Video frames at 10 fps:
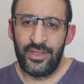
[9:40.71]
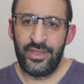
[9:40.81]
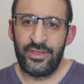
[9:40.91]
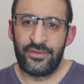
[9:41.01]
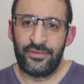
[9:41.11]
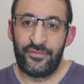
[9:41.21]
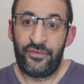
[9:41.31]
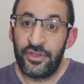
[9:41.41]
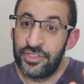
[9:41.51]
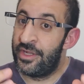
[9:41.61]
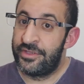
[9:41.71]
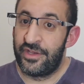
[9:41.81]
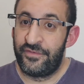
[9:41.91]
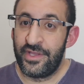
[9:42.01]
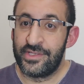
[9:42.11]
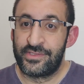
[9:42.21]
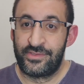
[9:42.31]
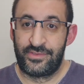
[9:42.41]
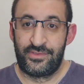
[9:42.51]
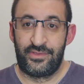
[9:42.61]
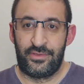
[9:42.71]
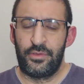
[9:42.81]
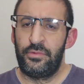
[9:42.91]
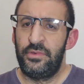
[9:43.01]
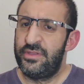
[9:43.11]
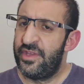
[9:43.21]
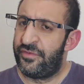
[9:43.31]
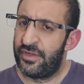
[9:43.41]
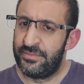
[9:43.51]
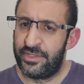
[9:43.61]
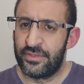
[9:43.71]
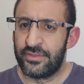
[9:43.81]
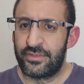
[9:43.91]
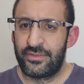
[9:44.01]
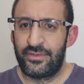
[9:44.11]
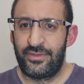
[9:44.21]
in functional interface with default method,